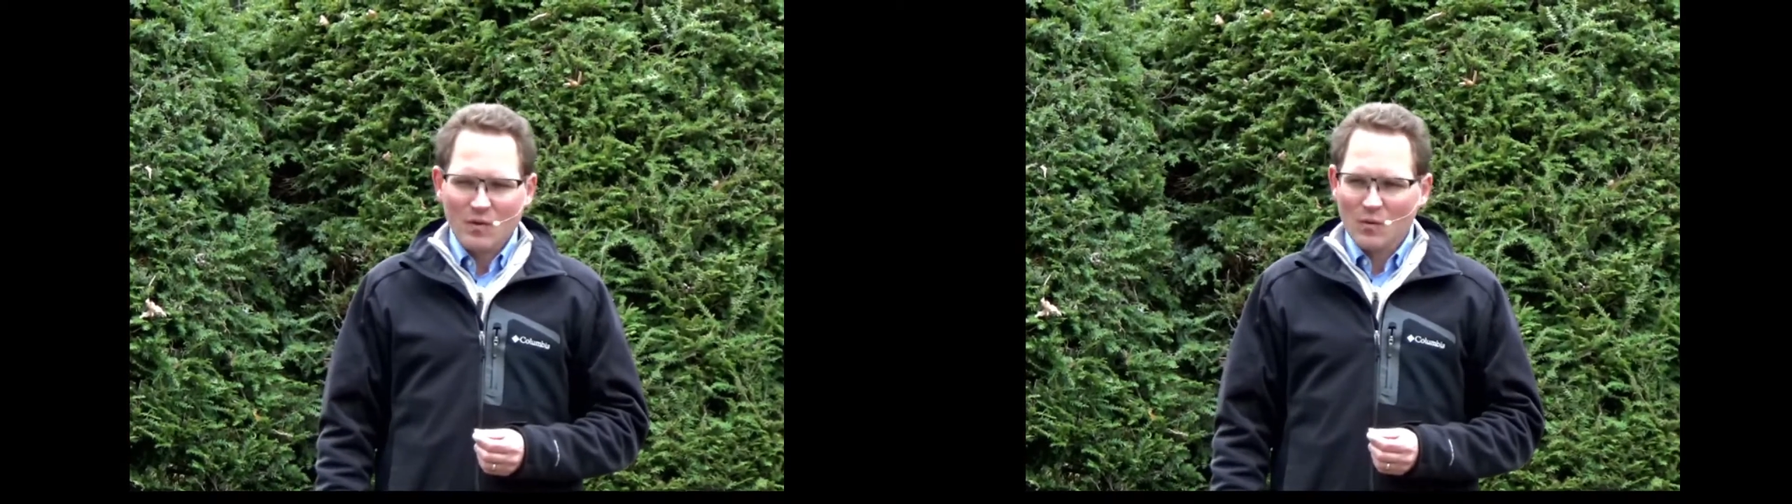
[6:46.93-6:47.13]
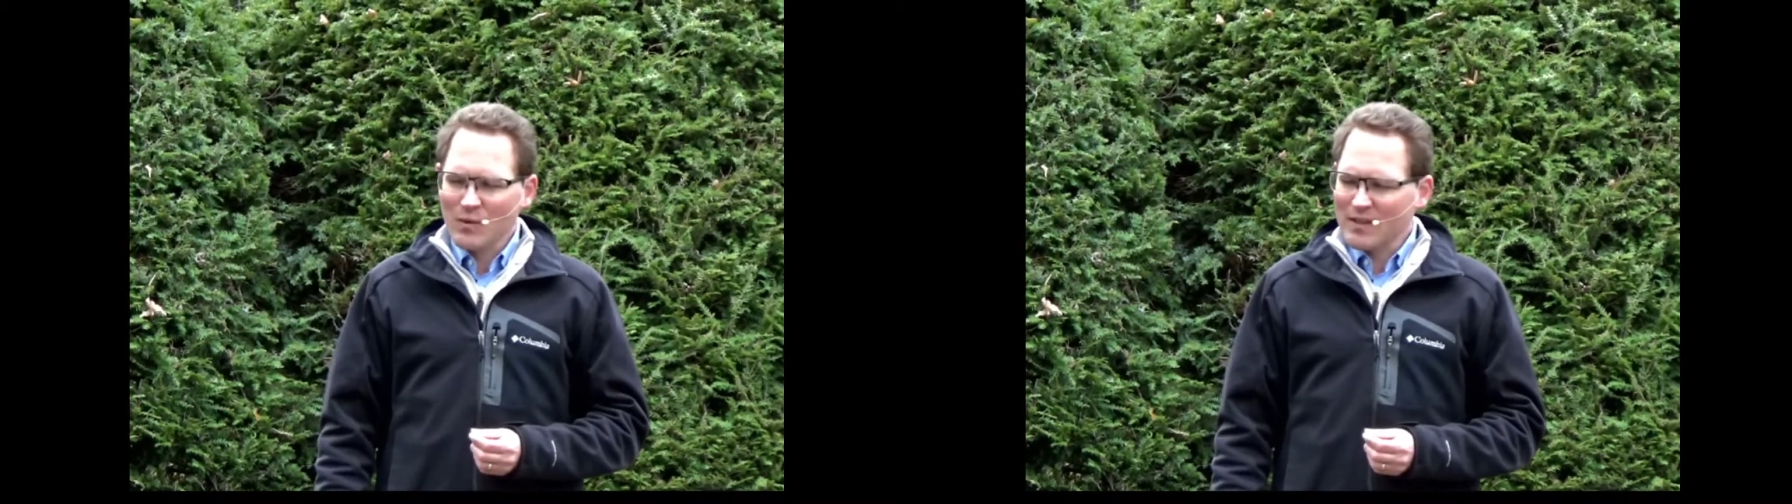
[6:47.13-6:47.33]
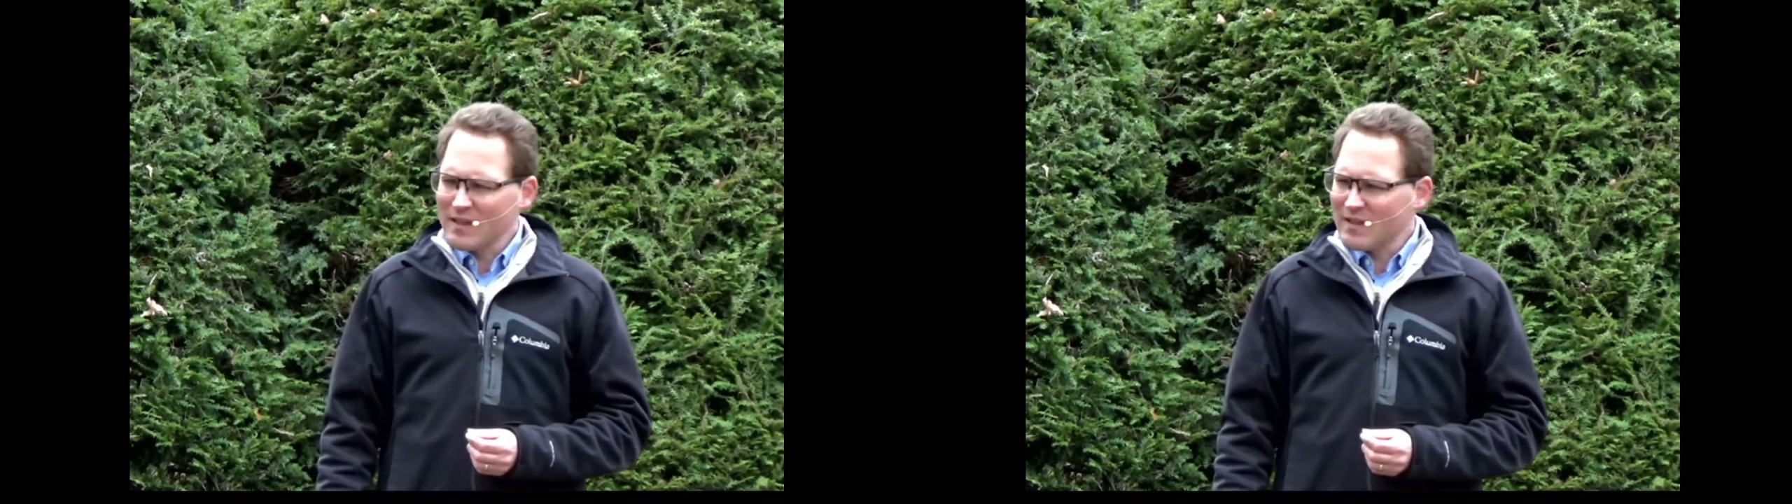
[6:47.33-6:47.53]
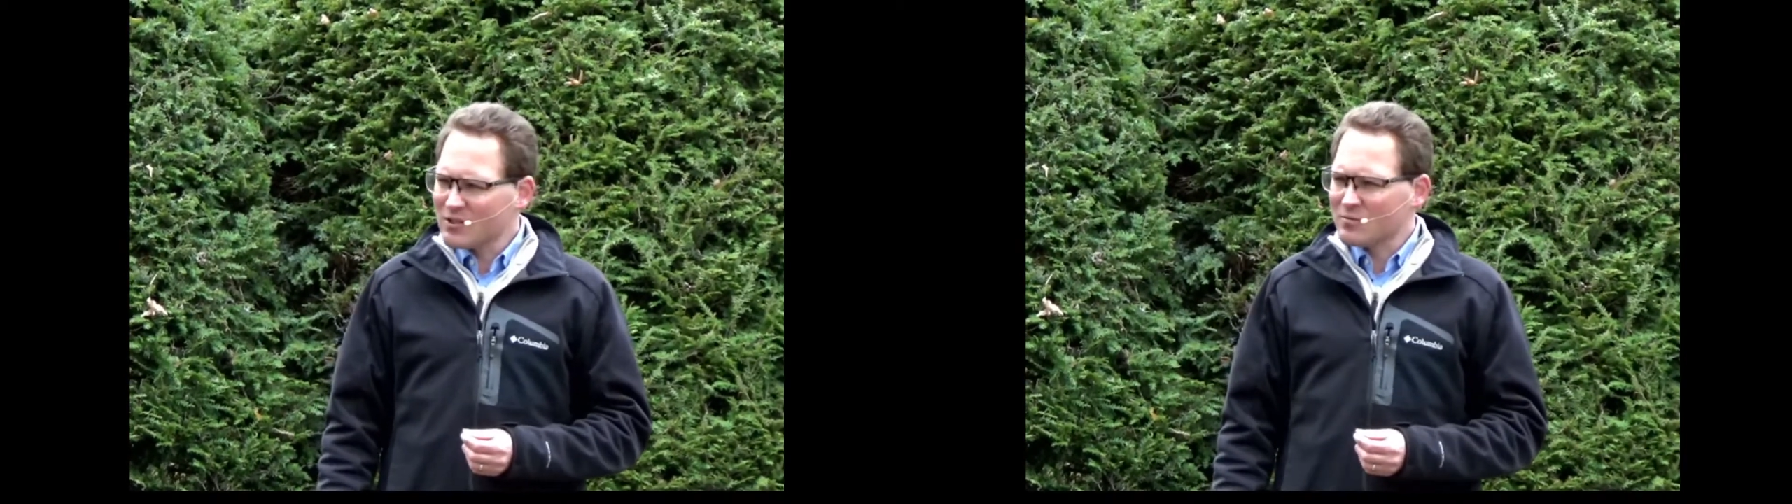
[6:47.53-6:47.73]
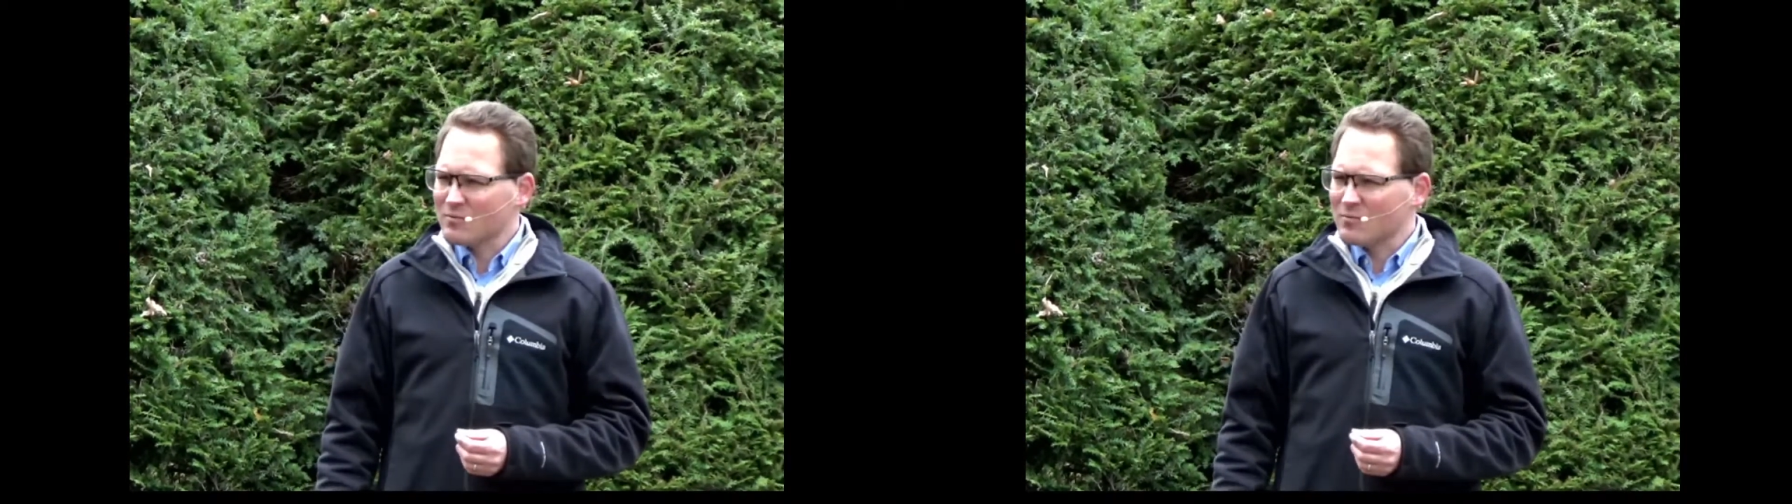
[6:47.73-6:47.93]
With
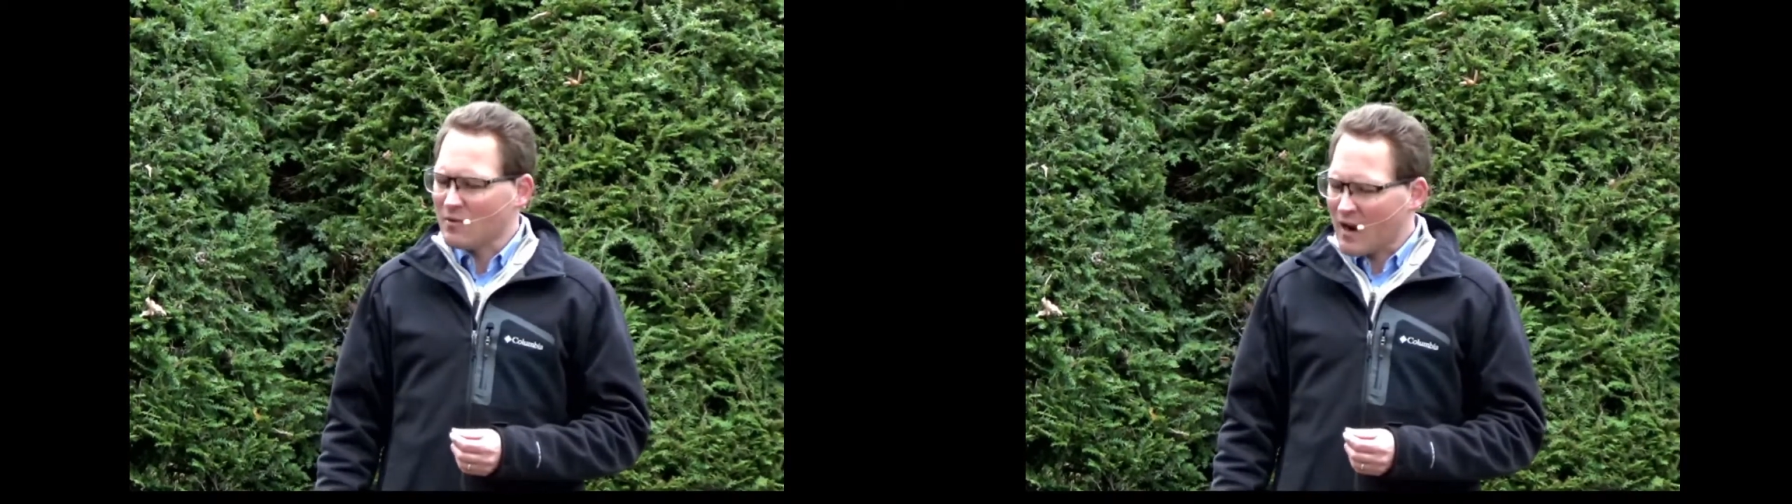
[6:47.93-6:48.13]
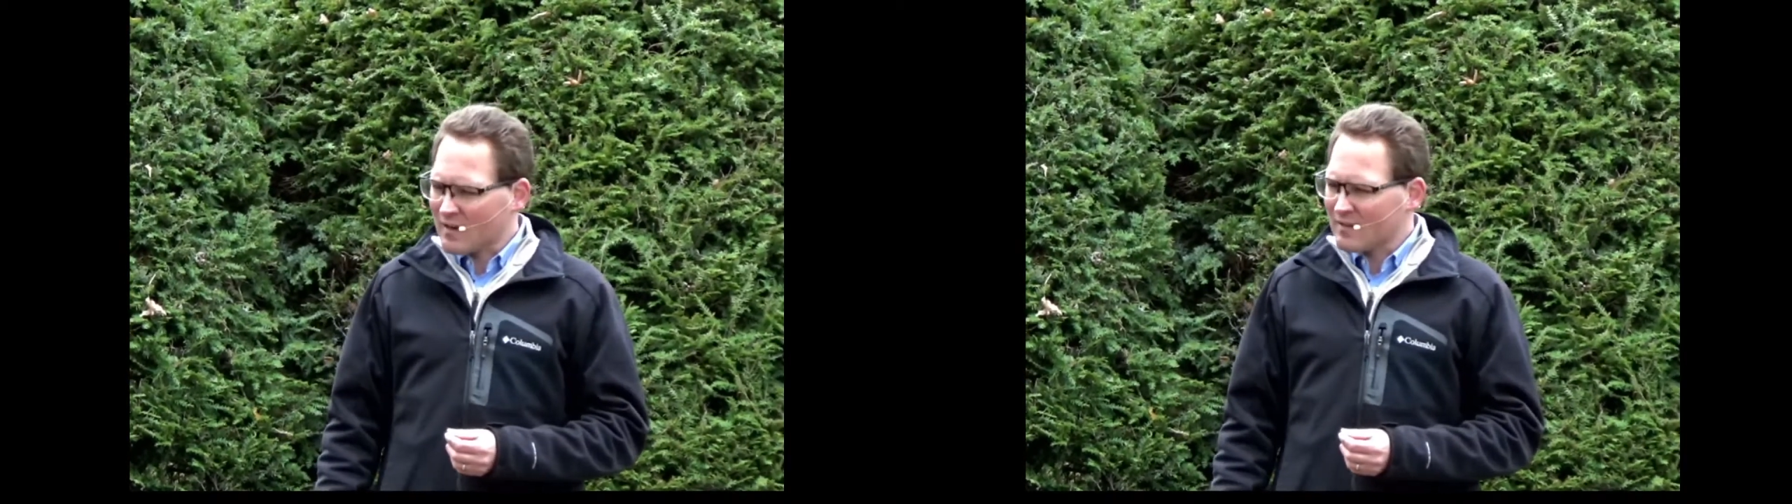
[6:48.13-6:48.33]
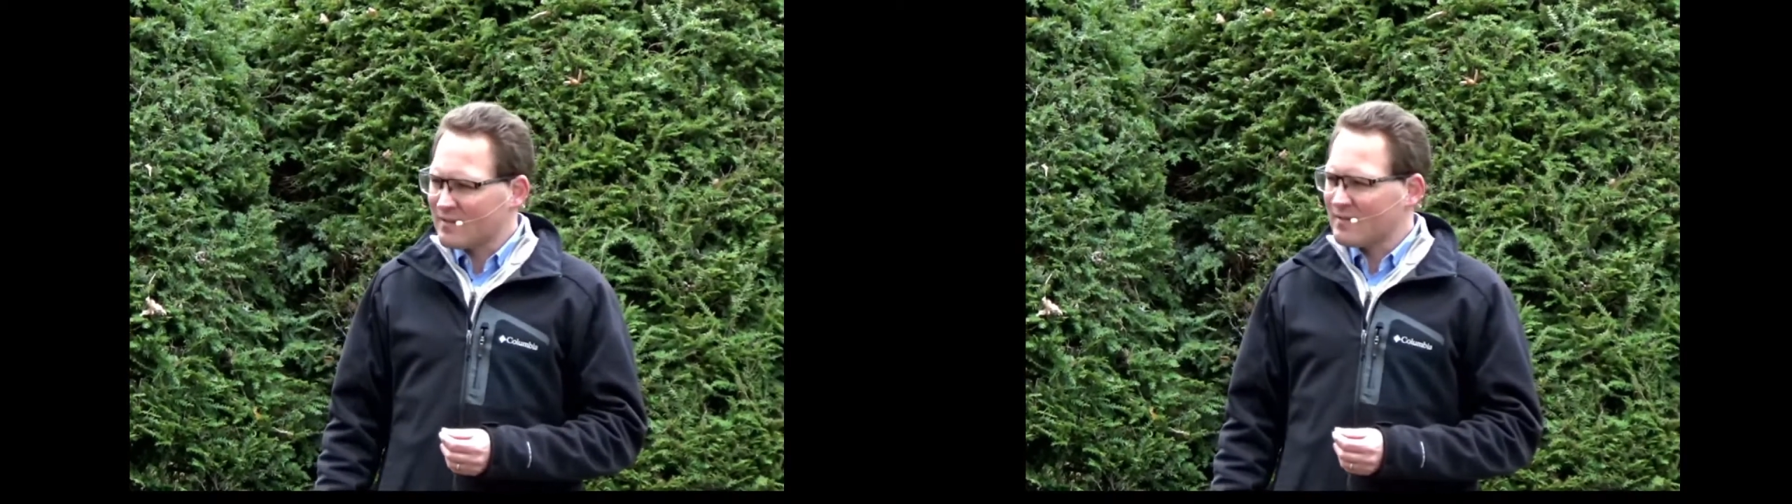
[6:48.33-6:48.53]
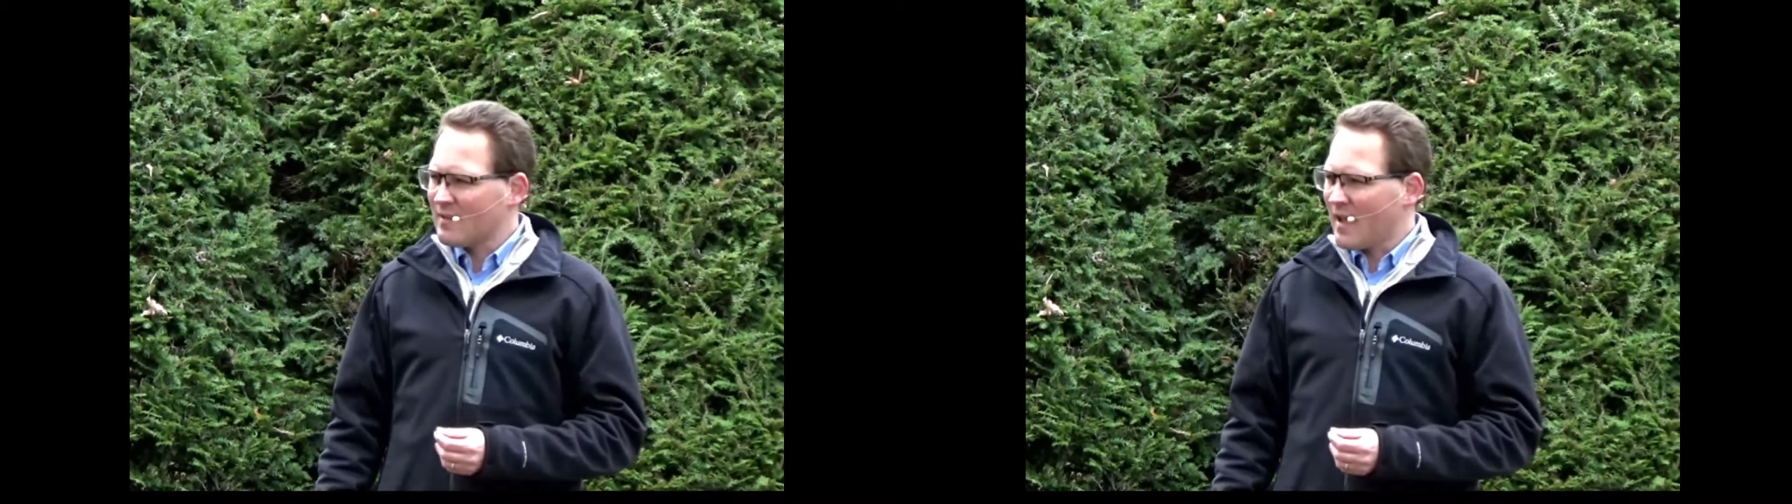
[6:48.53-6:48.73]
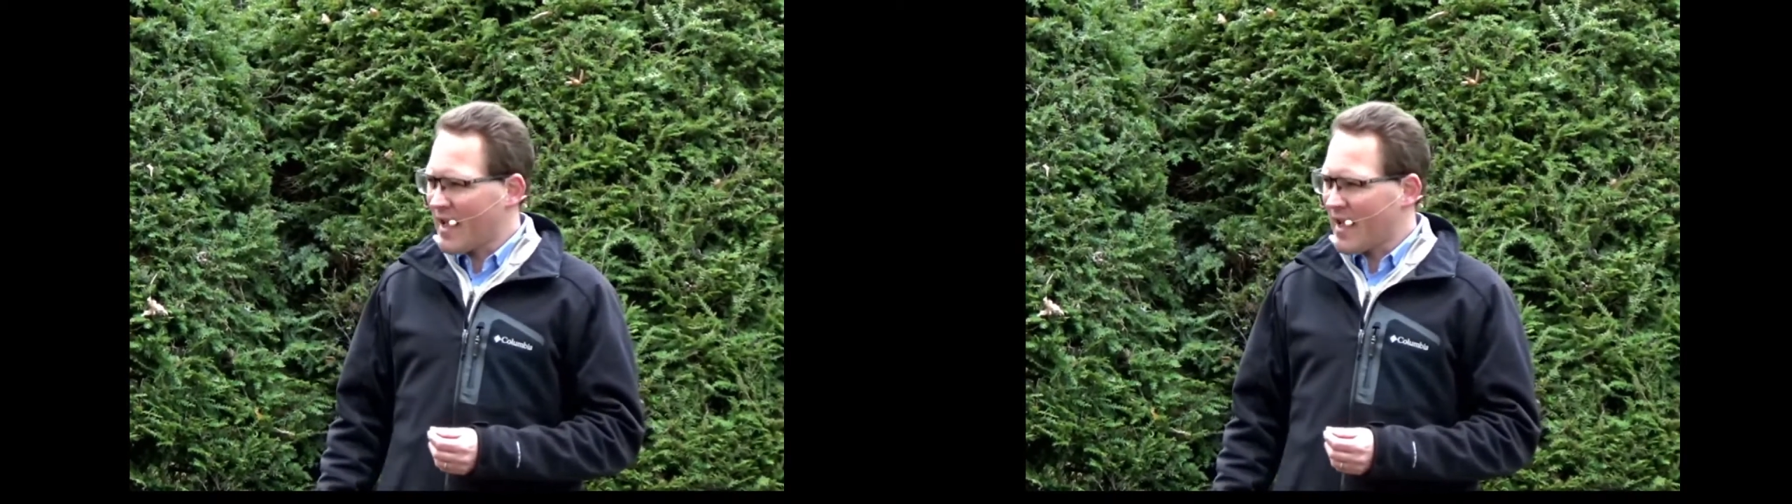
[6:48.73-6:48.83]
each rotten